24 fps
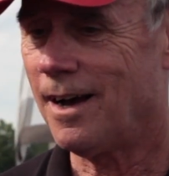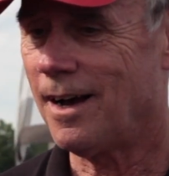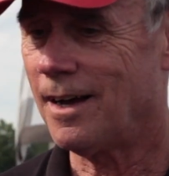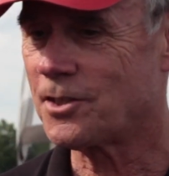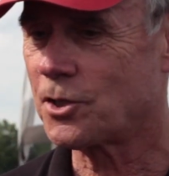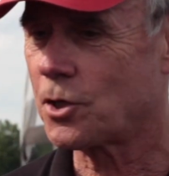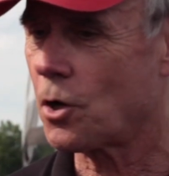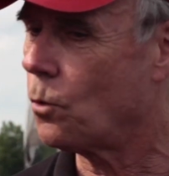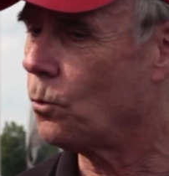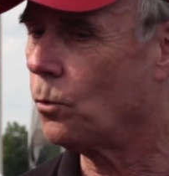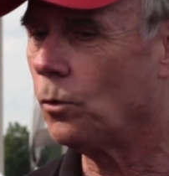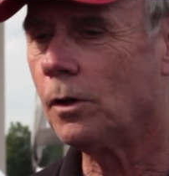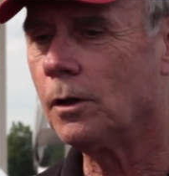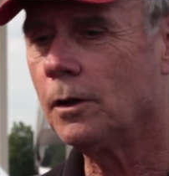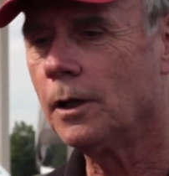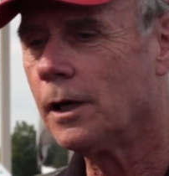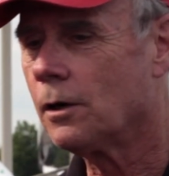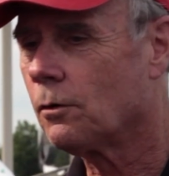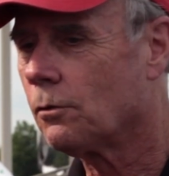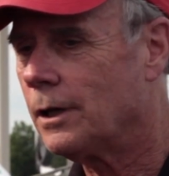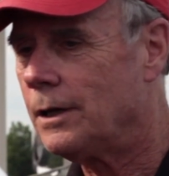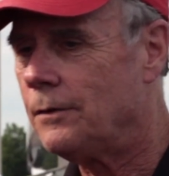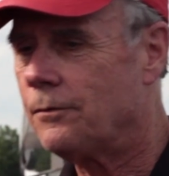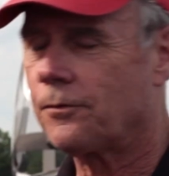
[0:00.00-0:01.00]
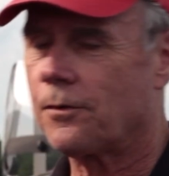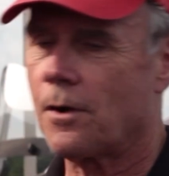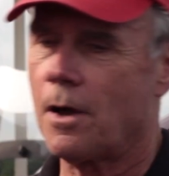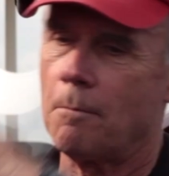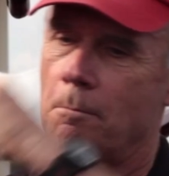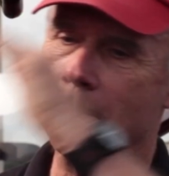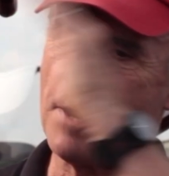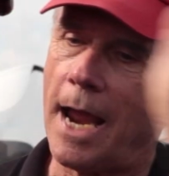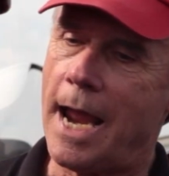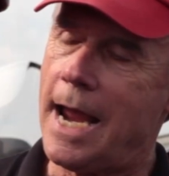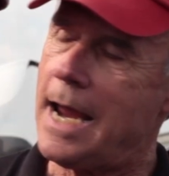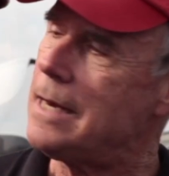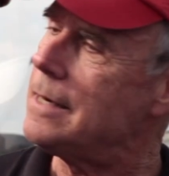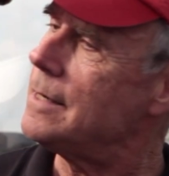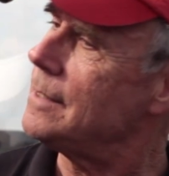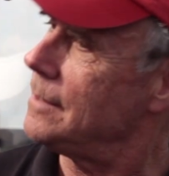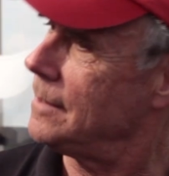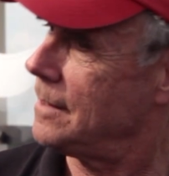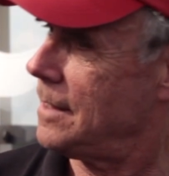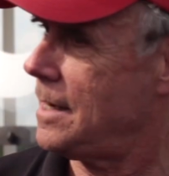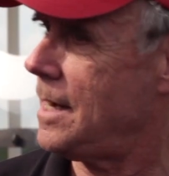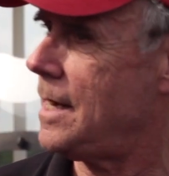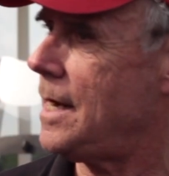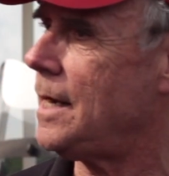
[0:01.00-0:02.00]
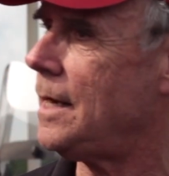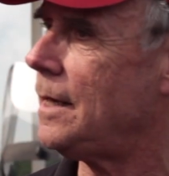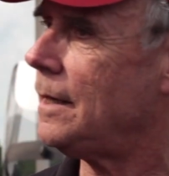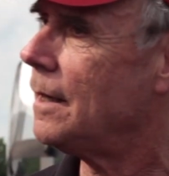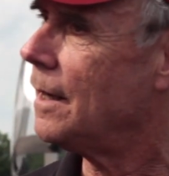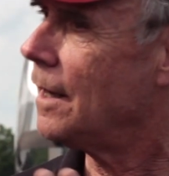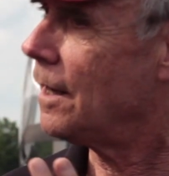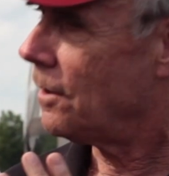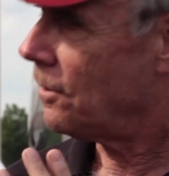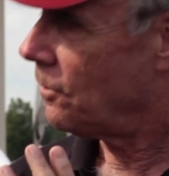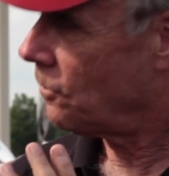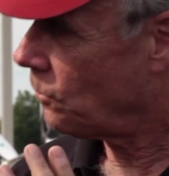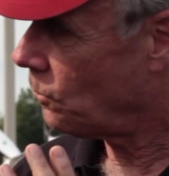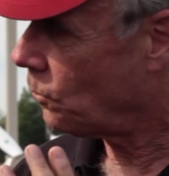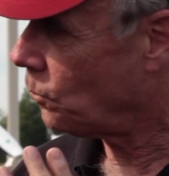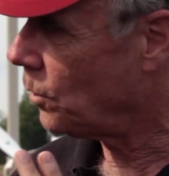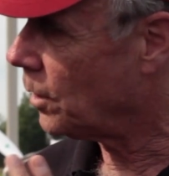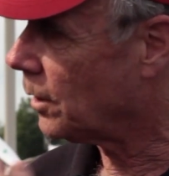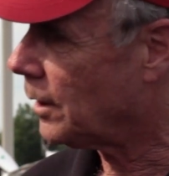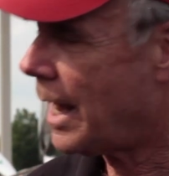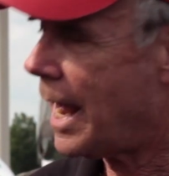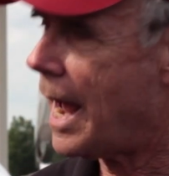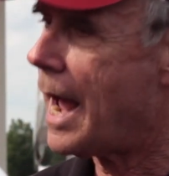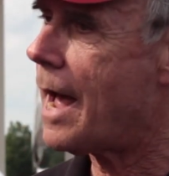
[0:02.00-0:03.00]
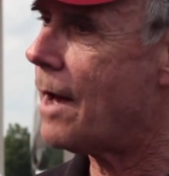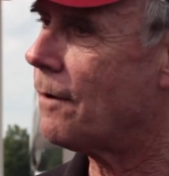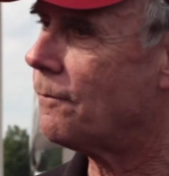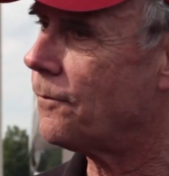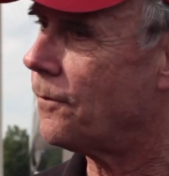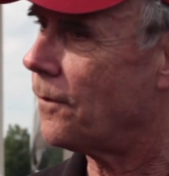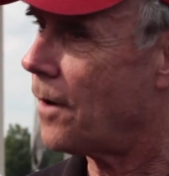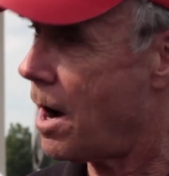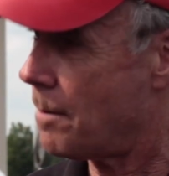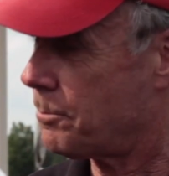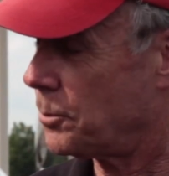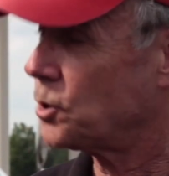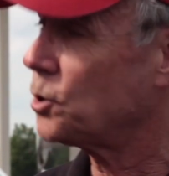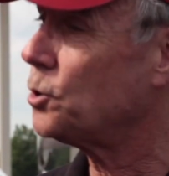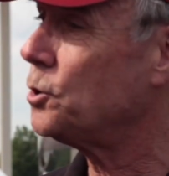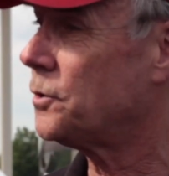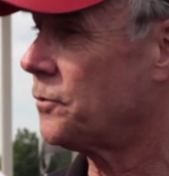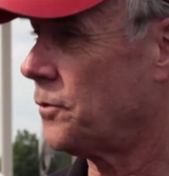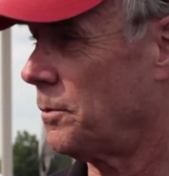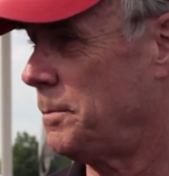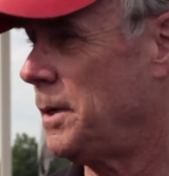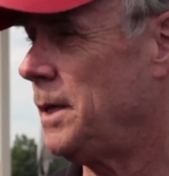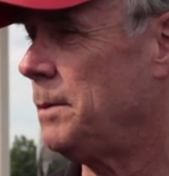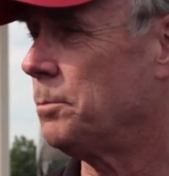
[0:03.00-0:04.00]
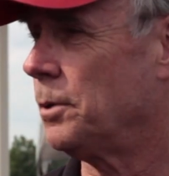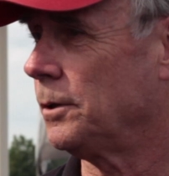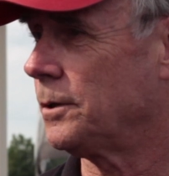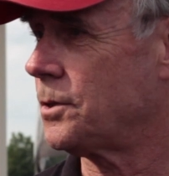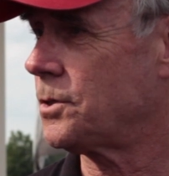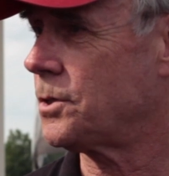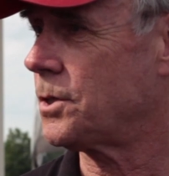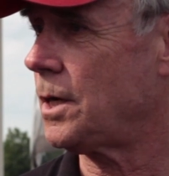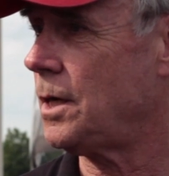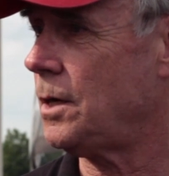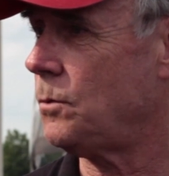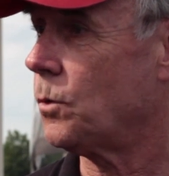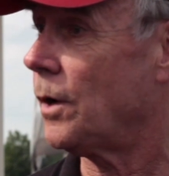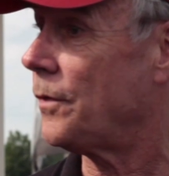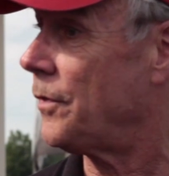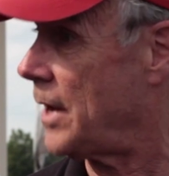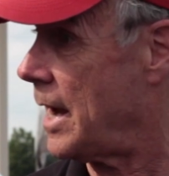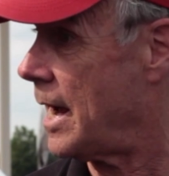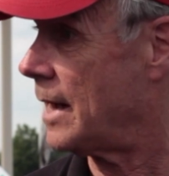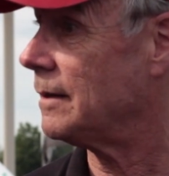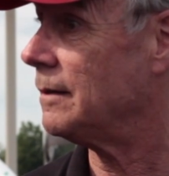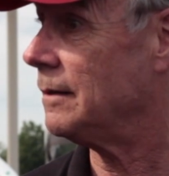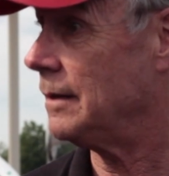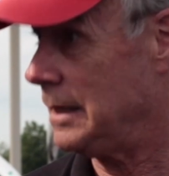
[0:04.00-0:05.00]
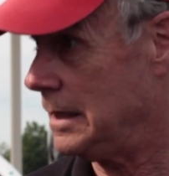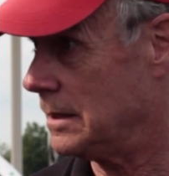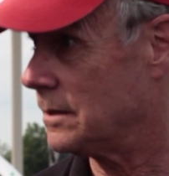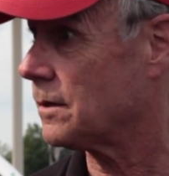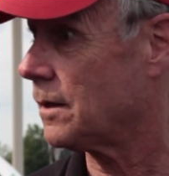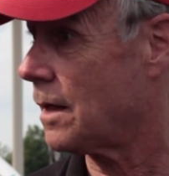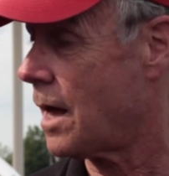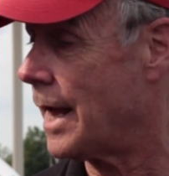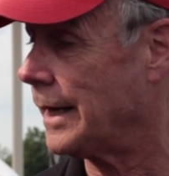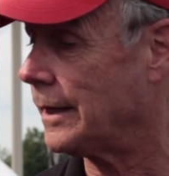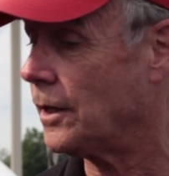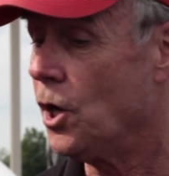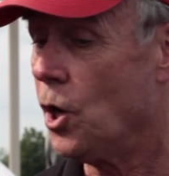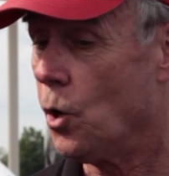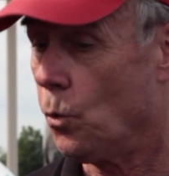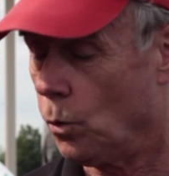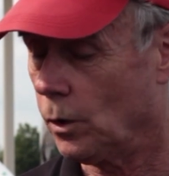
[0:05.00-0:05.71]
So literally from A to Z, we'll have opportunities for people to see what that is like.